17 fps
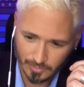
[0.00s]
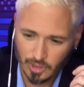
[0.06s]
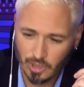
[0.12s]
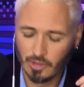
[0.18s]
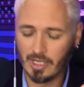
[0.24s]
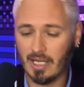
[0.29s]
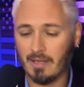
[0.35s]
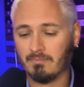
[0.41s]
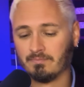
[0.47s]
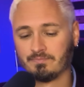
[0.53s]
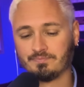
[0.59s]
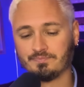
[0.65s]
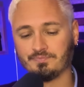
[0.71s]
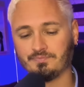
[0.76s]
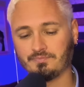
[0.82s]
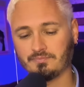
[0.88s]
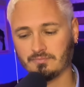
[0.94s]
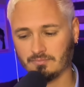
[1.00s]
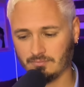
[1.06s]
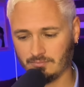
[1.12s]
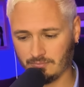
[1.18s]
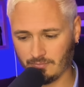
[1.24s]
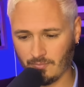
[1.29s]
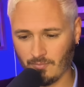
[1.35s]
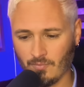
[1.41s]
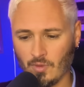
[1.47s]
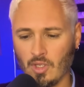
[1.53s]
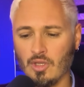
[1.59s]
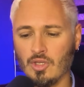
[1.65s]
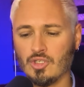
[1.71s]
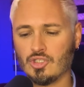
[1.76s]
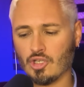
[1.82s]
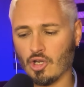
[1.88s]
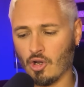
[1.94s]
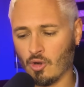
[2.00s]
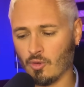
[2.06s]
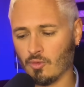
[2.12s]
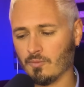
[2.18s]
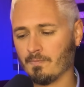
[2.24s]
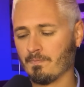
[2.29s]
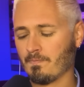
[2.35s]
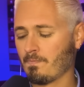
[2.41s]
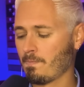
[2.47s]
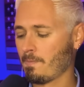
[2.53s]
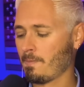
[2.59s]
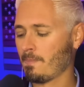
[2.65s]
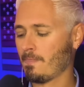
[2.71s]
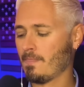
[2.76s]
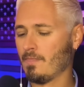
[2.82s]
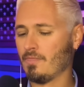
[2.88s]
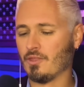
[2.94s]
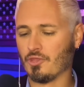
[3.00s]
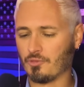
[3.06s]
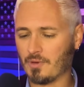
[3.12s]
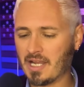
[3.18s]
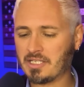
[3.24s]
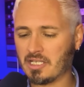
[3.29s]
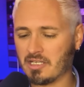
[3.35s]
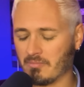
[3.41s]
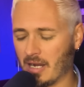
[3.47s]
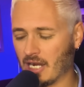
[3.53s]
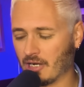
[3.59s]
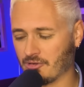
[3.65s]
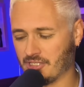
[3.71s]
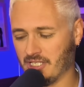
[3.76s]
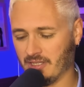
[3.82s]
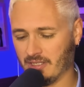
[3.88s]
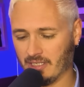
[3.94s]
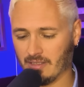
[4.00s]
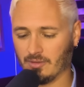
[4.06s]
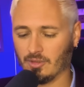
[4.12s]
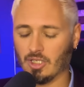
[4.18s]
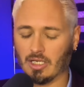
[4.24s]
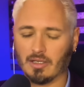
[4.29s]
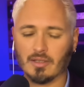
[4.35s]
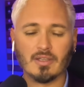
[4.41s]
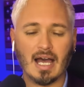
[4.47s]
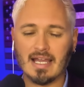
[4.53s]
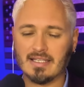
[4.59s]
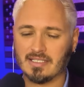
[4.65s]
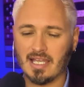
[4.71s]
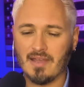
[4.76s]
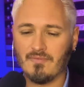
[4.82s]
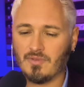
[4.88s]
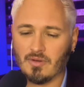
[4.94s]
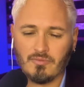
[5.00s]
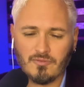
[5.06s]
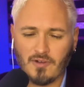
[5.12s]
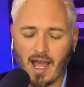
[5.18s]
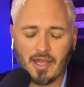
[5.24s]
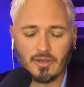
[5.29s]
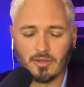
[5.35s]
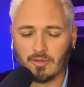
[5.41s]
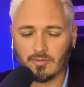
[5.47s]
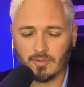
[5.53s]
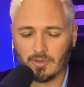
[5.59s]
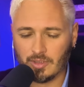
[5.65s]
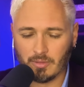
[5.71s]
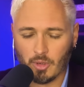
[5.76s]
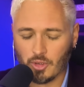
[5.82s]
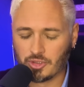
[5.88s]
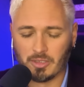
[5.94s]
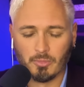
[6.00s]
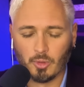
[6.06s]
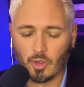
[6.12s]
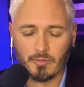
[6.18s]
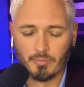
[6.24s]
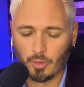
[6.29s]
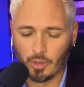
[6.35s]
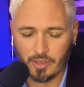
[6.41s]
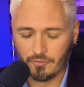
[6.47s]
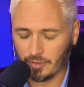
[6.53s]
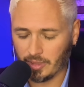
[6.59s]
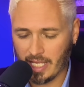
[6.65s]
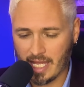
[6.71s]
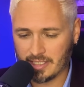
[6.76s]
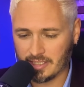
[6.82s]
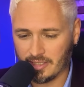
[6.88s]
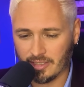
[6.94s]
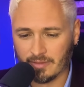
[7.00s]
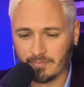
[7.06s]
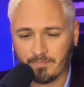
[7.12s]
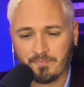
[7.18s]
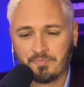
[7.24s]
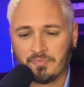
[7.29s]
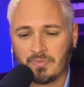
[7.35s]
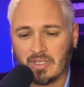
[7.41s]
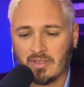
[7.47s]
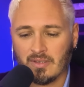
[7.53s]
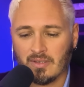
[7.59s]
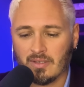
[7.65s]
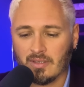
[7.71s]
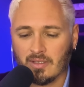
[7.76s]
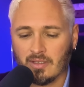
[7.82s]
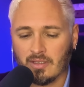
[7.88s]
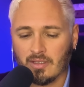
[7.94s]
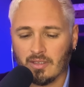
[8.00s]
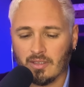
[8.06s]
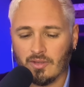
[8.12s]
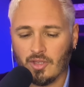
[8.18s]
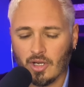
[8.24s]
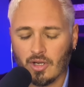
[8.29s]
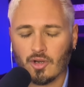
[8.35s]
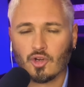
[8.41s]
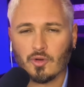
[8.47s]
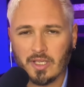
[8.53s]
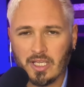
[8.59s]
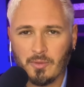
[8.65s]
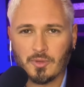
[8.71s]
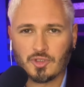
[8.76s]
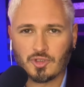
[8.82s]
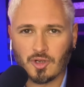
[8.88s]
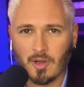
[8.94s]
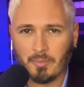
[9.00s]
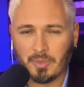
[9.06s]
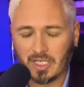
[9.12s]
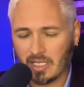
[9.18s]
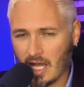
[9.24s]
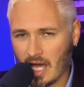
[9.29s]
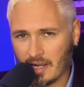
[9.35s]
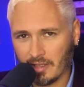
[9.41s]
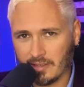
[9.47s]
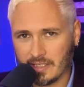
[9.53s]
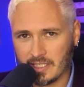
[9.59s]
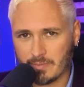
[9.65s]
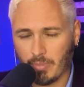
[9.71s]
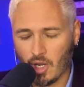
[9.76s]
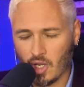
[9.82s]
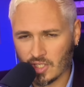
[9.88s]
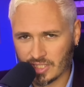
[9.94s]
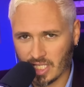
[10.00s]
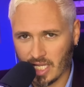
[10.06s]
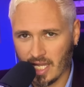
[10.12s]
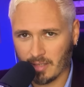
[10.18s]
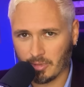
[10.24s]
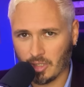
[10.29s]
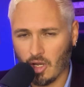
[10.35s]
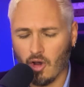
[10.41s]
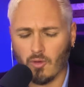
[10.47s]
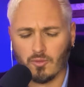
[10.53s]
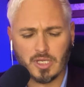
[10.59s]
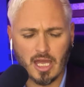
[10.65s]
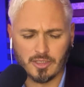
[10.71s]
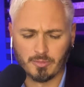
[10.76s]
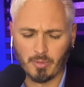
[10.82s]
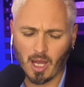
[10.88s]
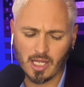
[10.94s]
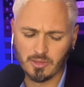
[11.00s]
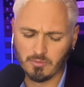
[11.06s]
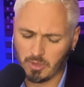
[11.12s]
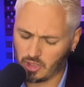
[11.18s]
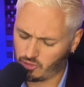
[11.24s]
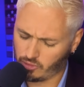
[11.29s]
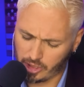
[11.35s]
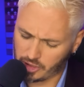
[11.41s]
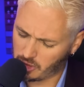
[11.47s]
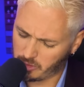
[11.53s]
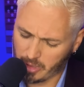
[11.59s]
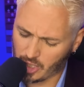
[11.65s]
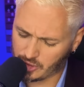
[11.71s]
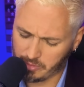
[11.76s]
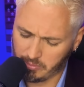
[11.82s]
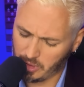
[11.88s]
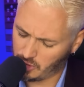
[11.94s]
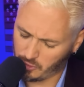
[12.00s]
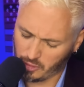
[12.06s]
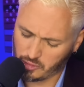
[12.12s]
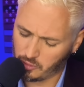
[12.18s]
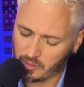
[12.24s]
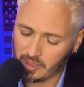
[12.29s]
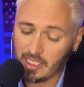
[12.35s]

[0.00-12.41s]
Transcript: Okay. So the threat to democracy thing. Look, I saved the final, the most important point for last year. They're agreeing with Trump and coddling his ball sack, but oh yes, Biden, big threat to democracy, big threat to it.